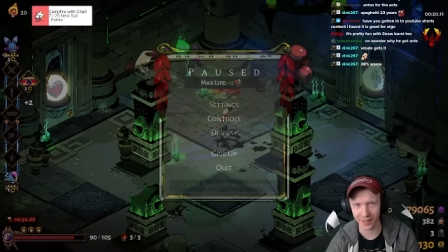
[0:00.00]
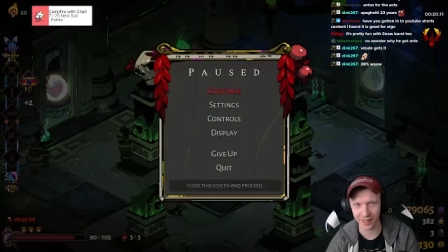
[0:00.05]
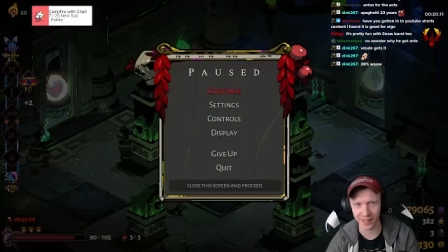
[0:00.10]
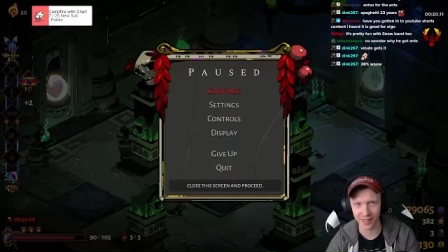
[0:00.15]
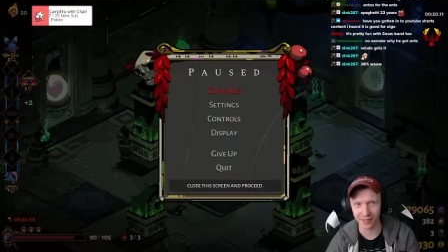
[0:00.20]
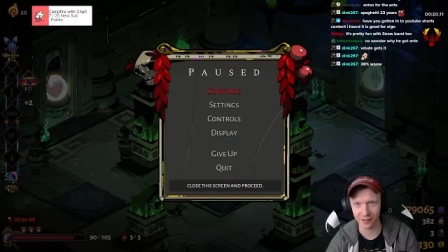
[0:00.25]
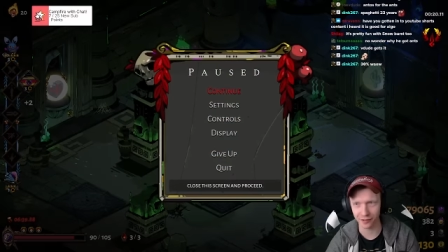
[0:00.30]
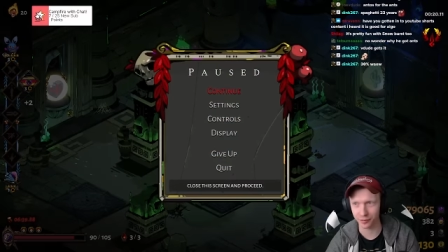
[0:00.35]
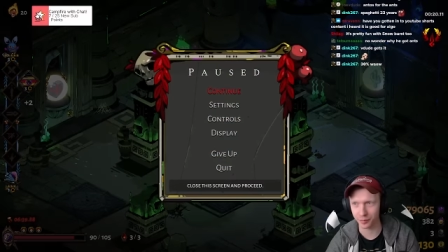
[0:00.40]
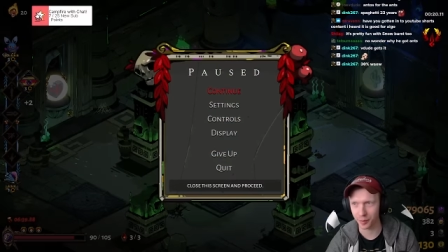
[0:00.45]
I
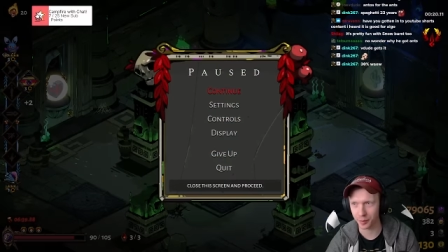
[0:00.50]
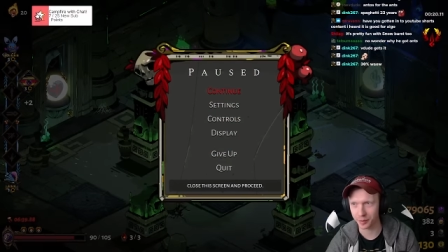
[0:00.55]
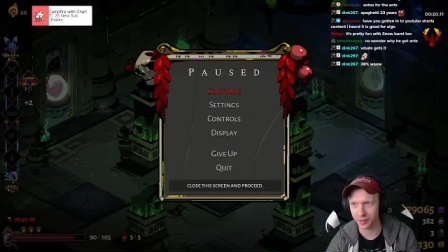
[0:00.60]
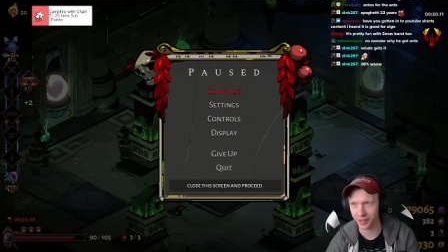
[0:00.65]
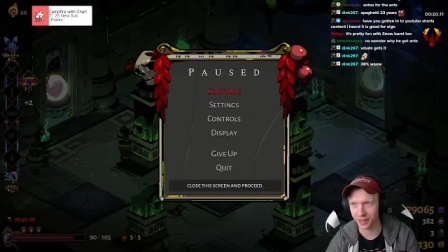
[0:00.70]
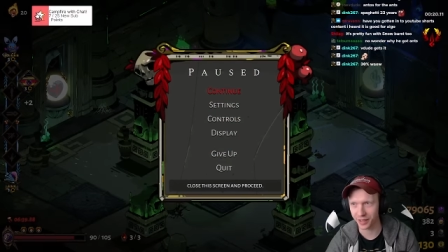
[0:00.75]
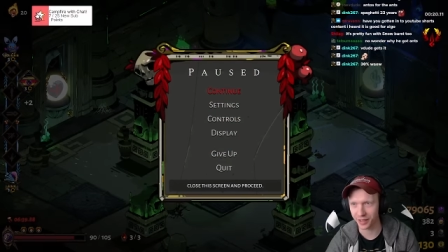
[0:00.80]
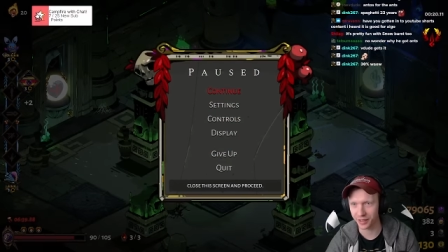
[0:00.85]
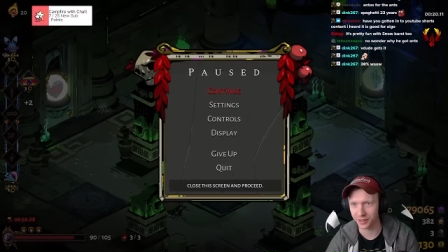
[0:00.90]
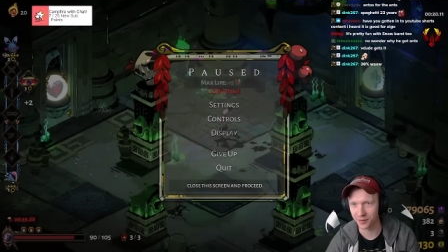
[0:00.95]
can't even remember
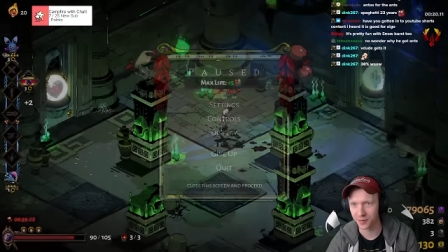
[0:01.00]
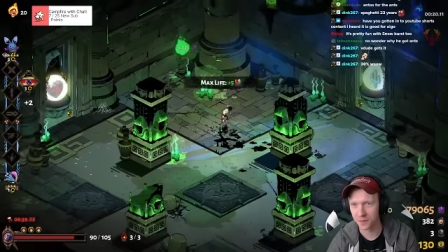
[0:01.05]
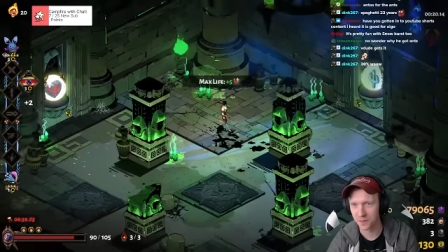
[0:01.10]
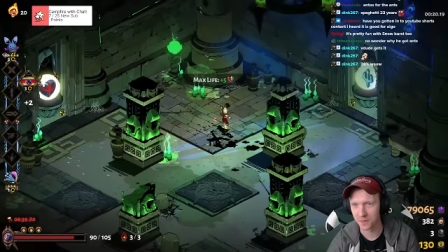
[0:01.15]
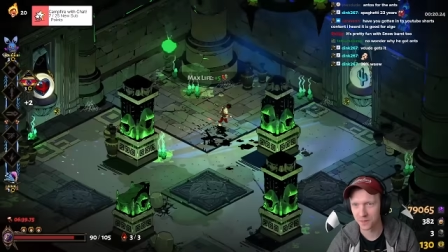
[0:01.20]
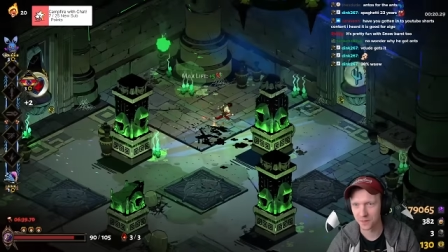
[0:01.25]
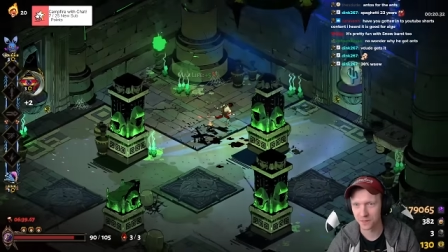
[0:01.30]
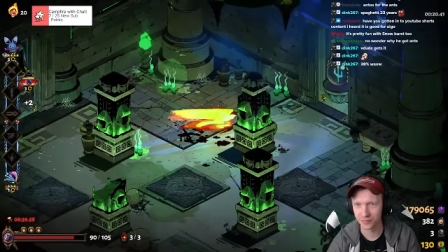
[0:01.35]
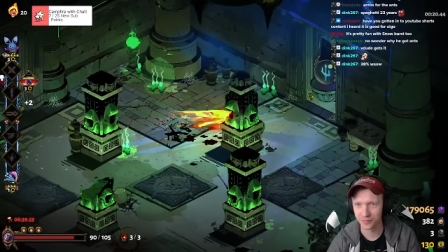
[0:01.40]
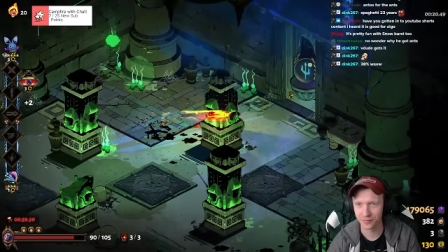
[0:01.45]
now.
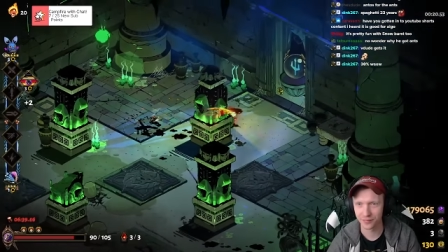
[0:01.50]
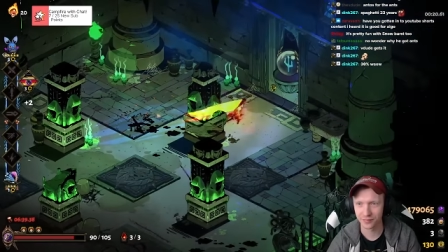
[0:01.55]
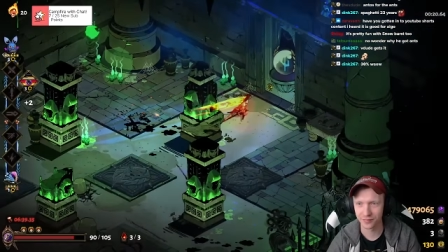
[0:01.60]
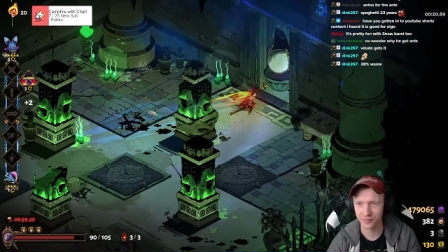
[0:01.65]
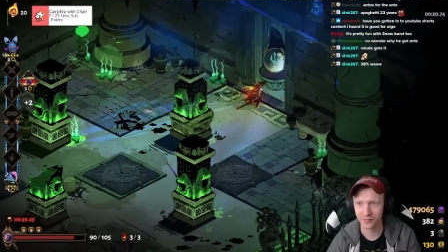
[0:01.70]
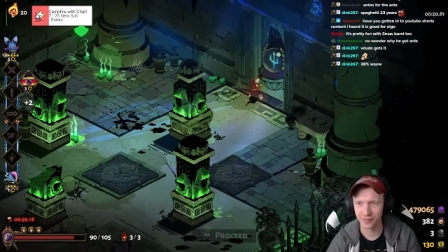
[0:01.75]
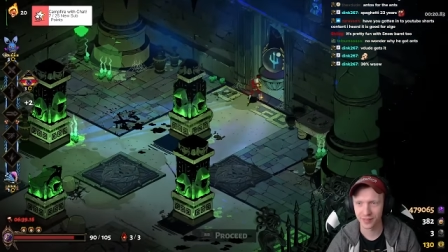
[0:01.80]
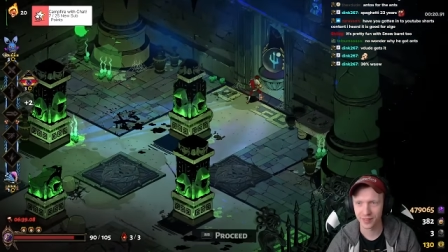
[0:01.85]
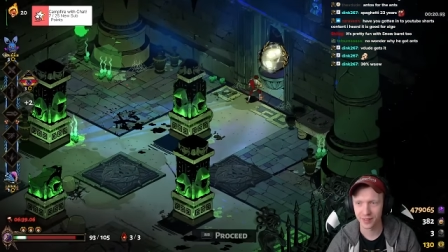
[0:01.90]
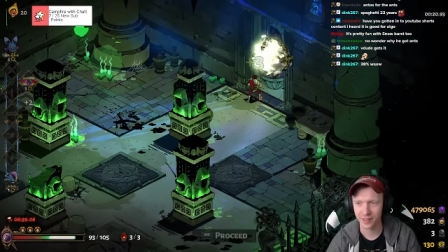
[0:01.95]

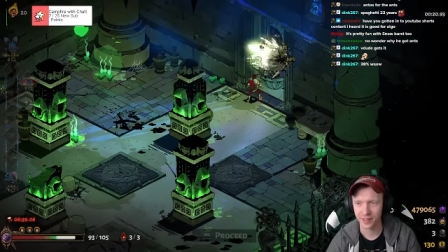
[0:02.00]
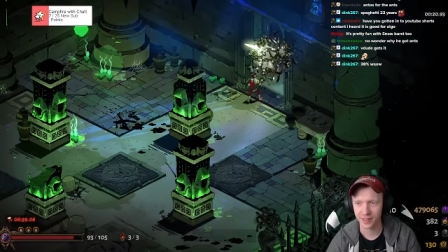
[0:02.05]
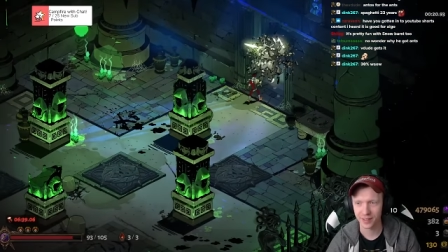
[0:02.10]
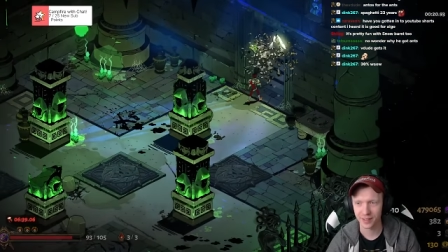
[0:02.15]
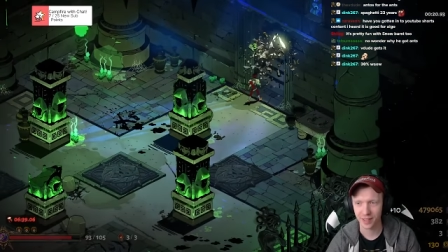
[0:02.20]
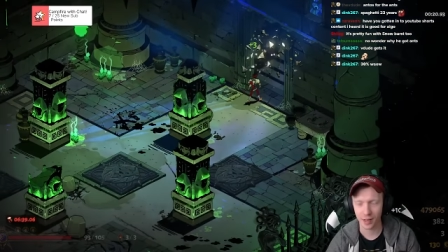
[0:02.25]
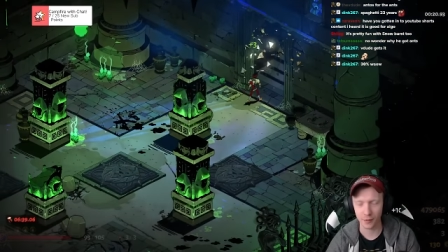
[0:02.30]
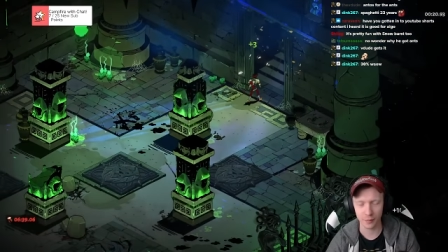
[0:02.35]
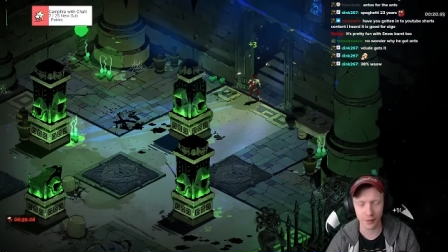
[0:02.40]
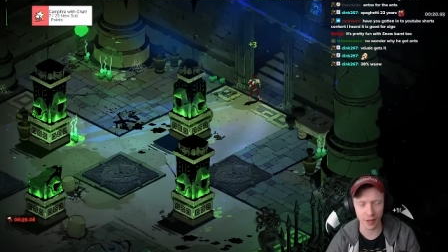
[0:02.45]

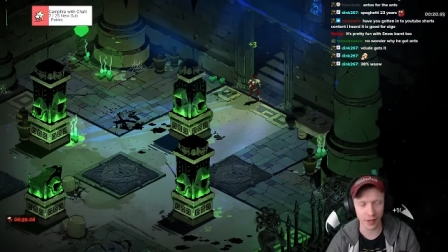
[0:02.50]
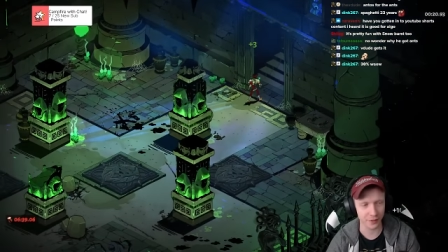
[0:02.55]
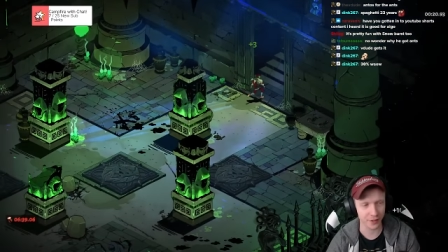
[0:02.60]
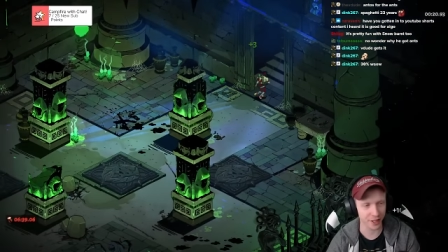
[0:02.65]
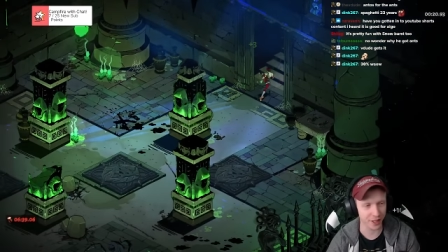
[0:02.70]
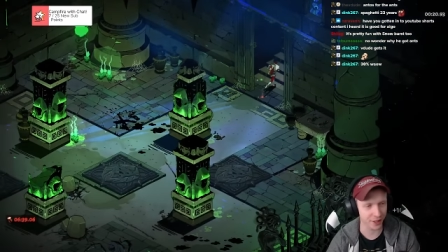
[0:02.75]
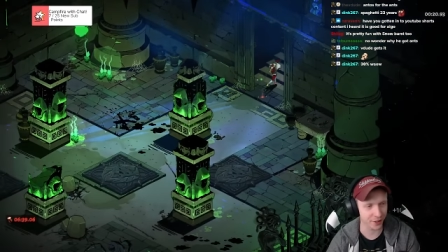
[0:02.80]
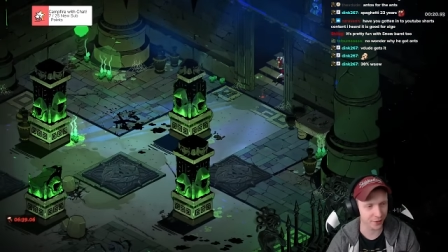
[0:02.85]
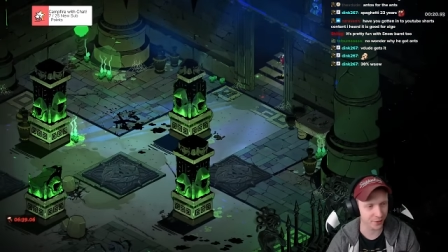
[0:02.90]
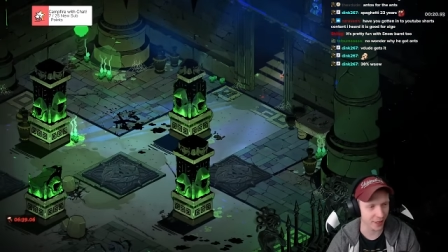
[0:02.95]
I've
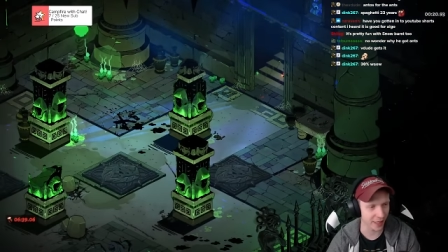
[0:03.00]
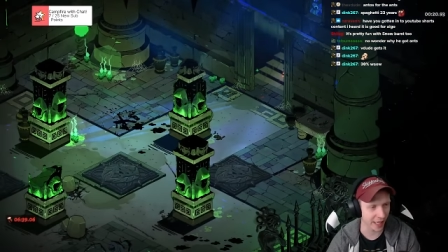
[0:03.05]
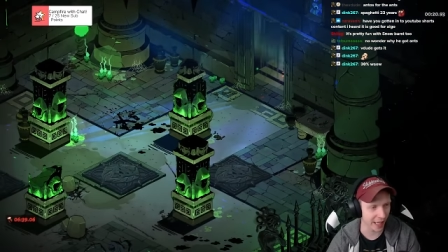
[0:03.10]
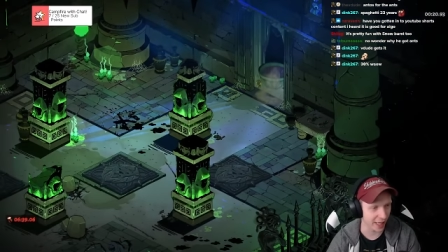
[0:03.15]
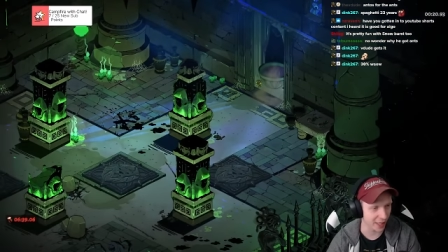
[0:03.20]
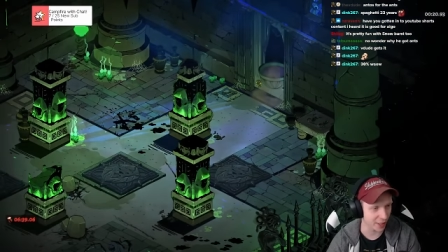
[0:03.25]
kind of ran out